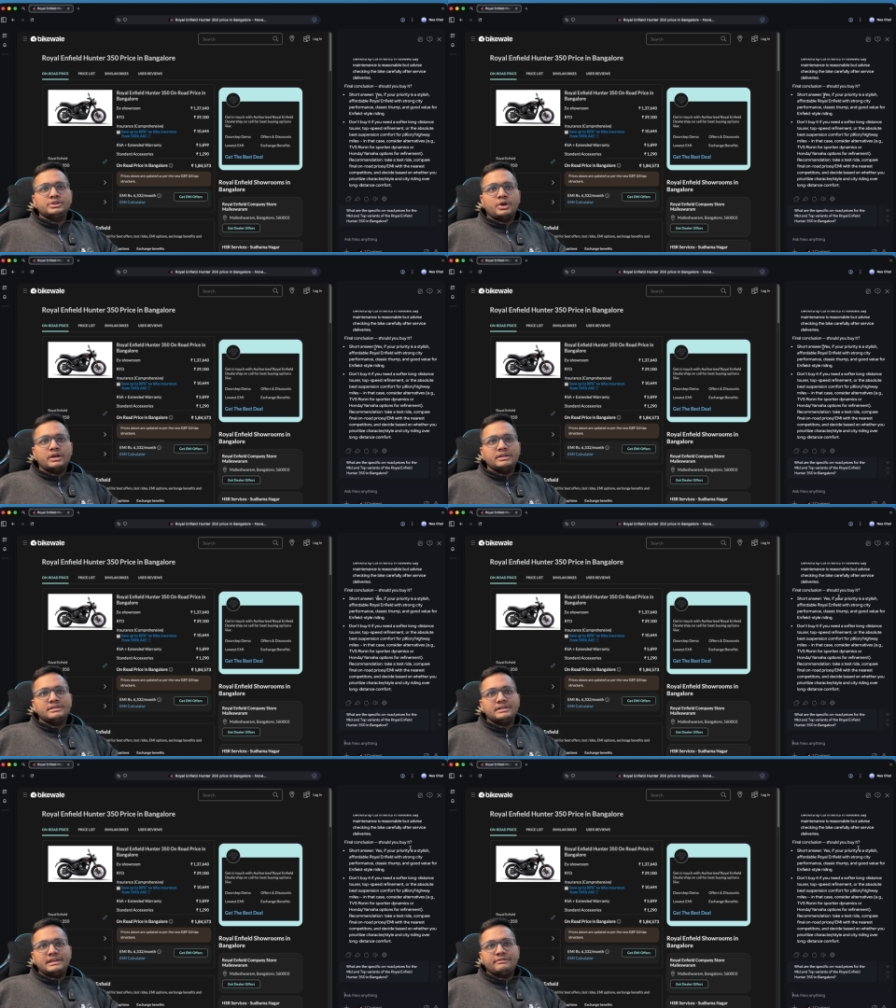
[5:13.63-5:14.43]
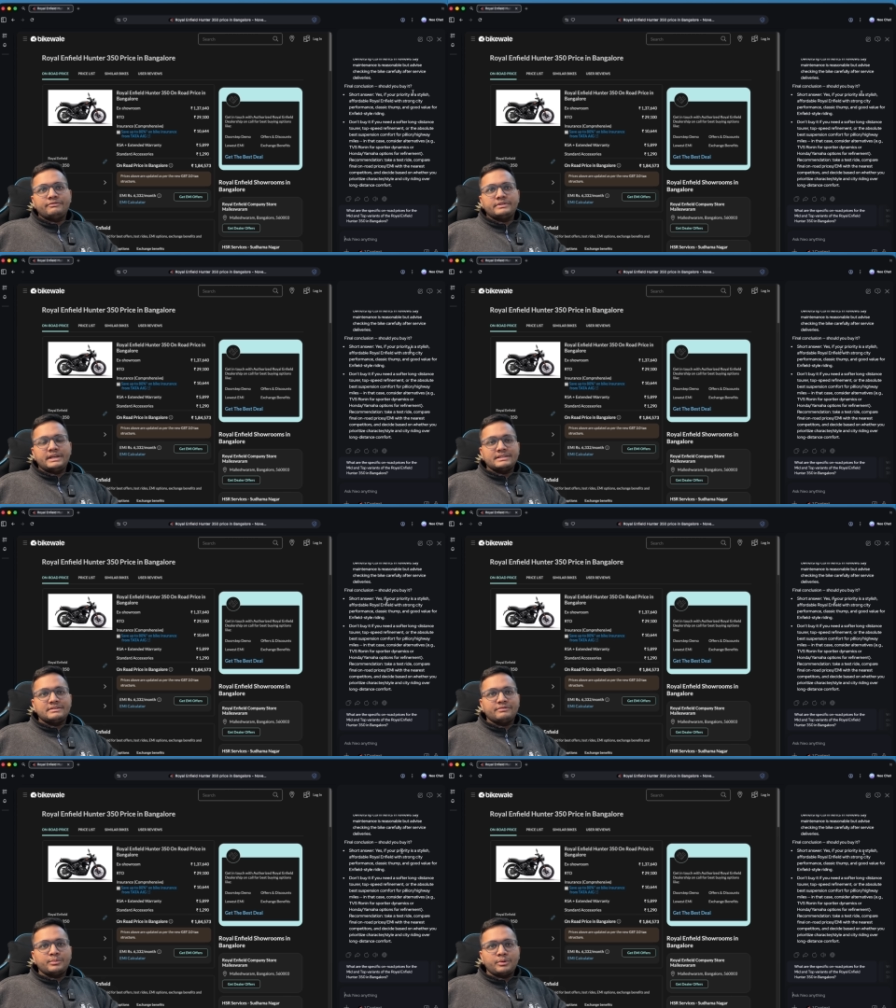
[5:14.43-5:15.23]
Short answer, yes, yes,
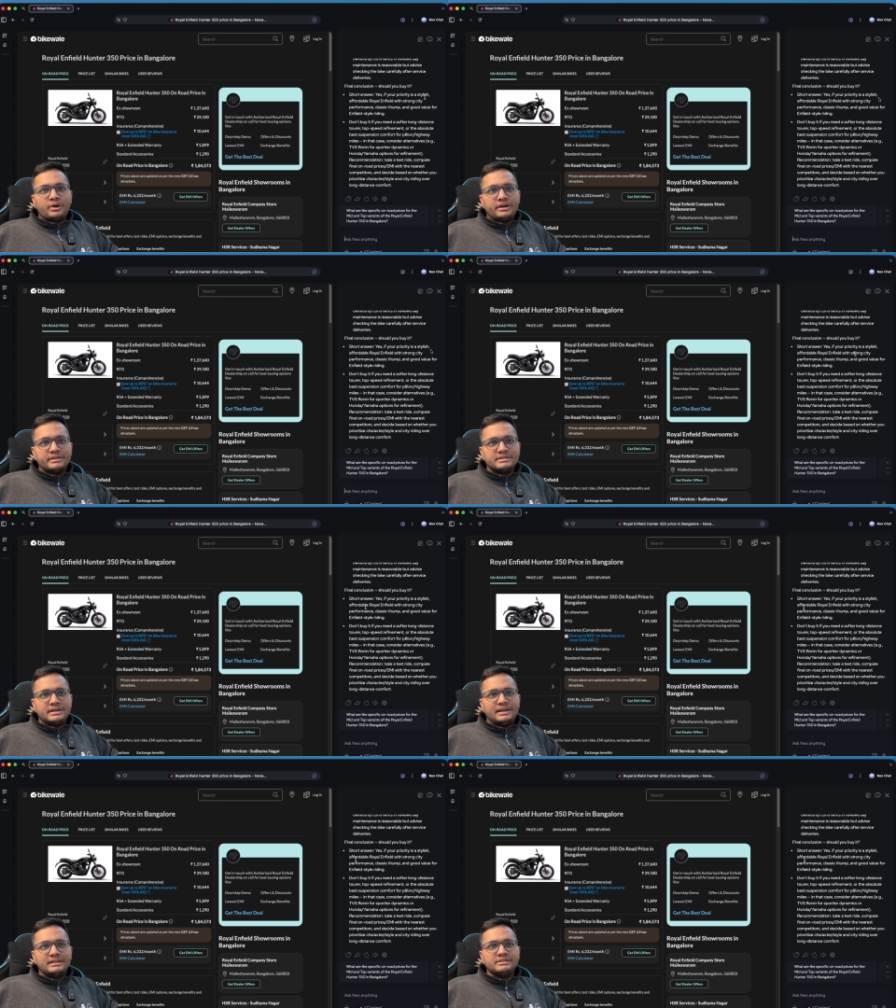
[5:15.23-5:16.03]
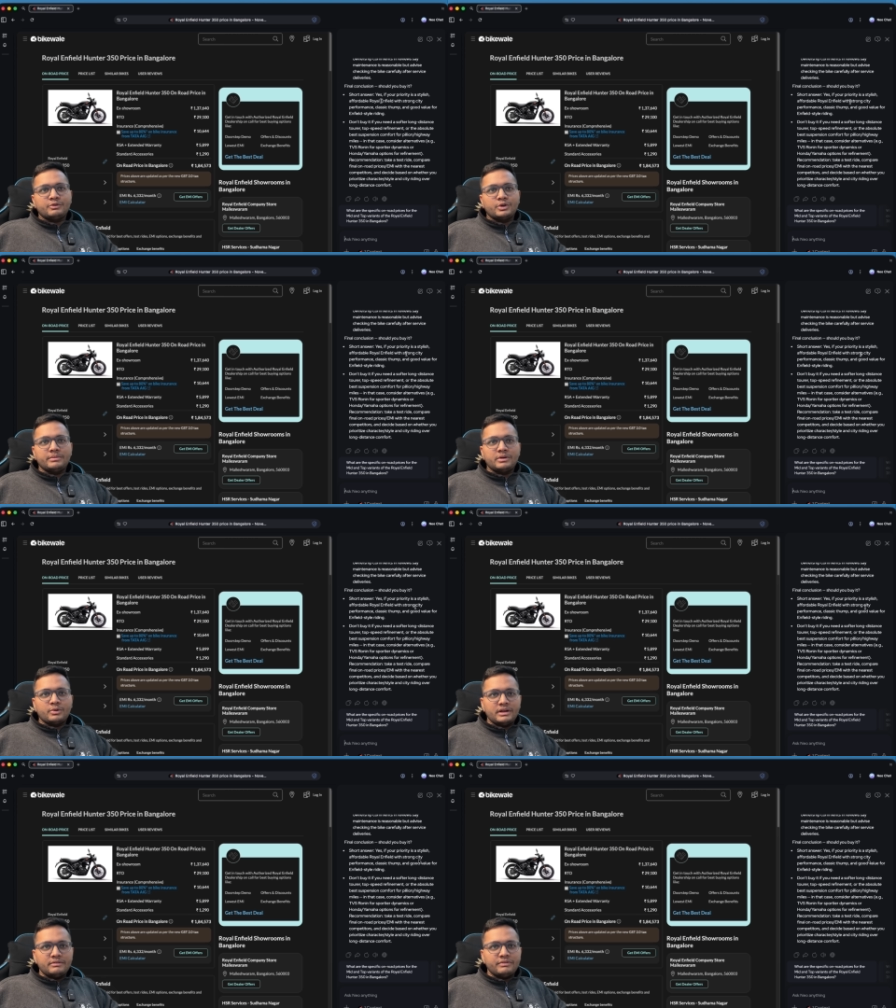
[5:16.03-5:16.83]
if your priority is stylish, affordable
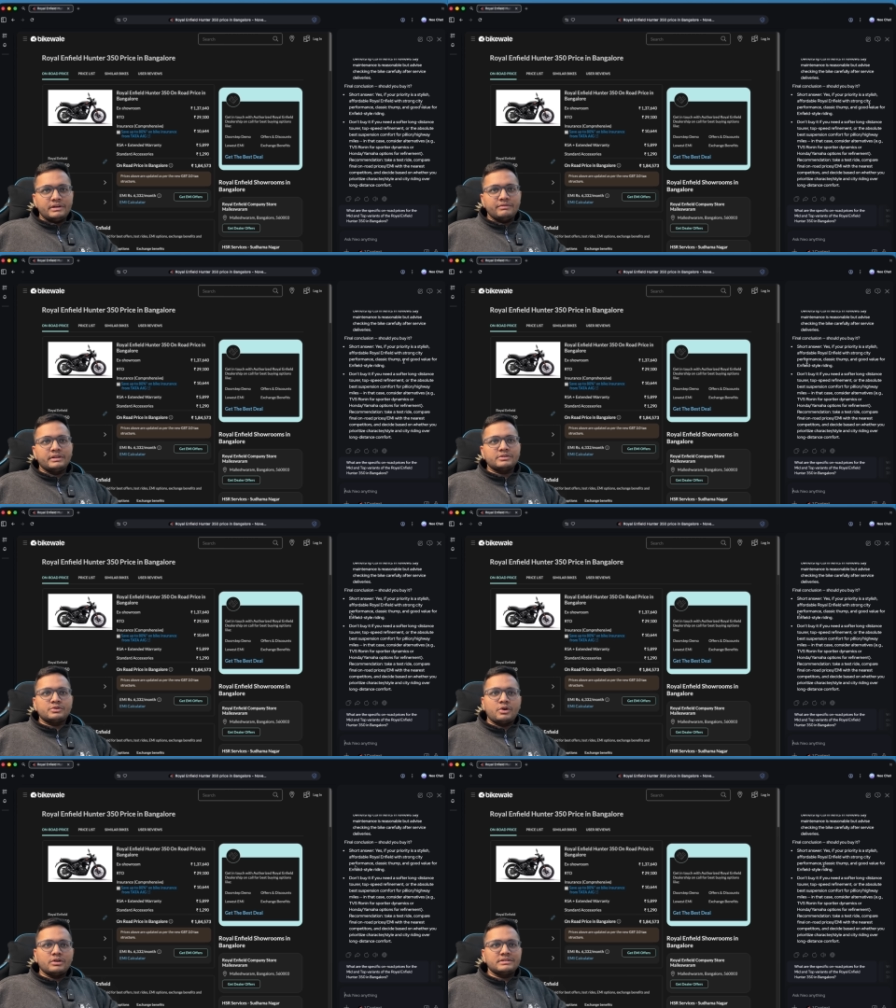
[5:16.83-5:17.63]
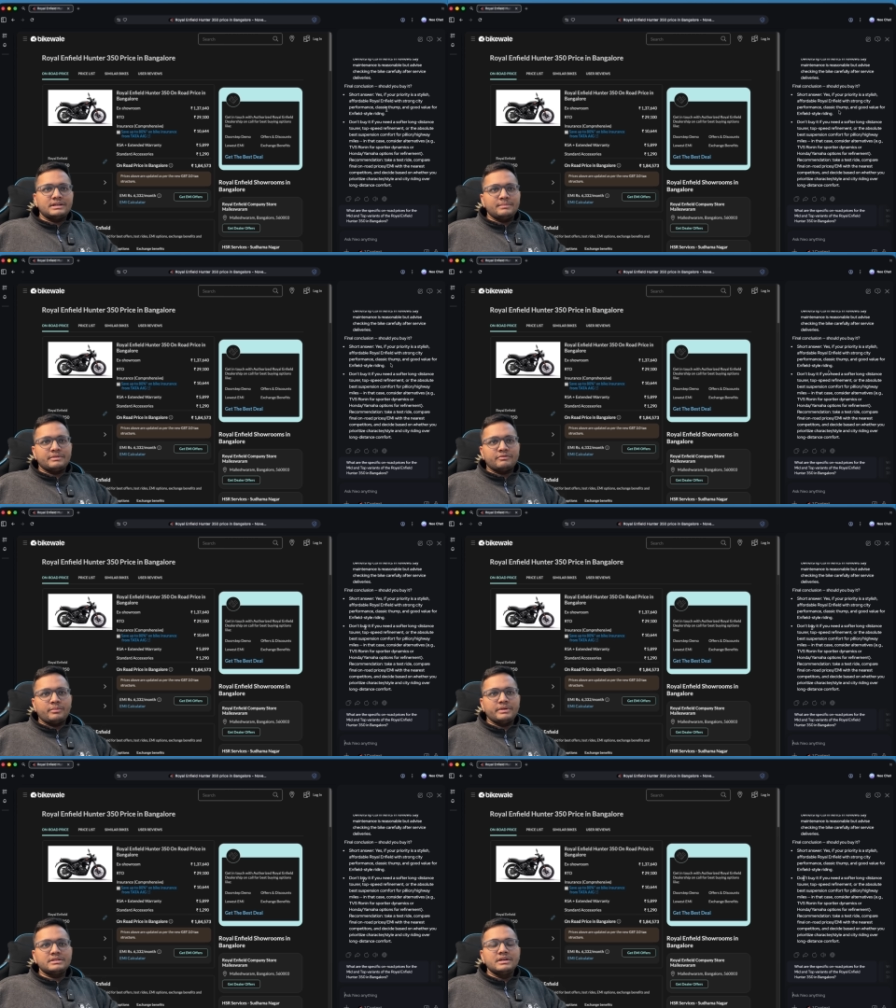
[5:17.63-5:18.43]
Royal Enfield with a strong city
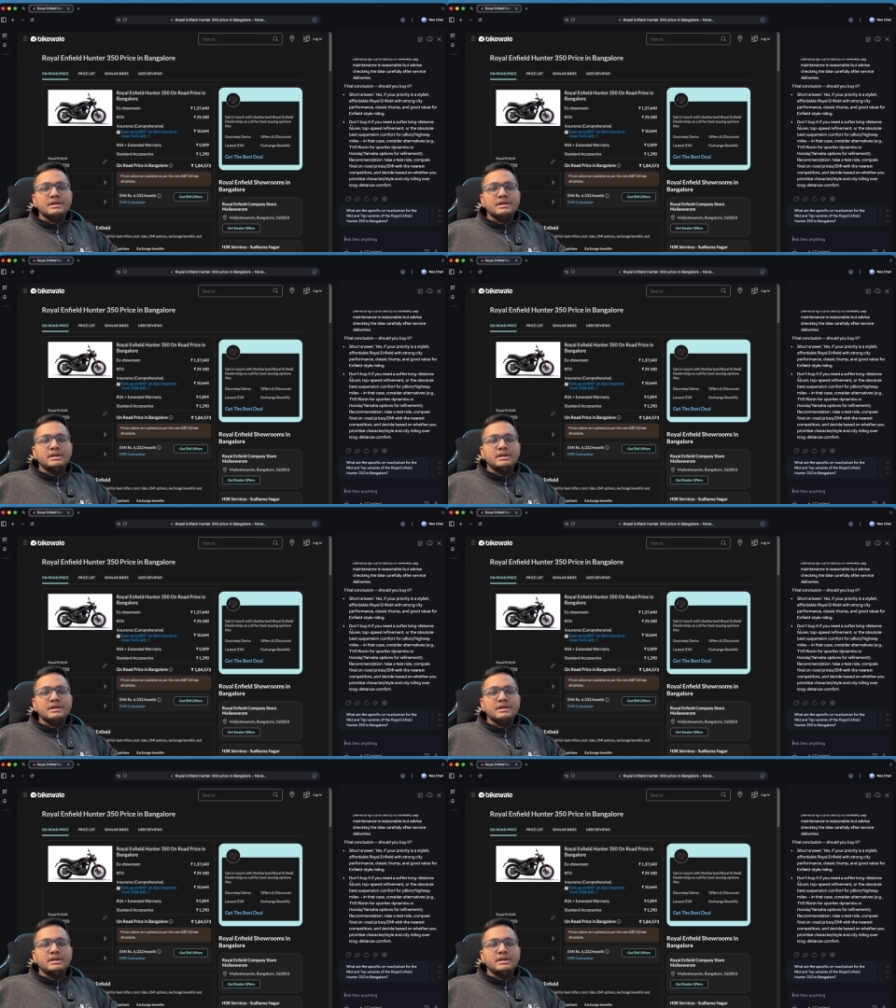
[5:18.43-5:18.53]
performance,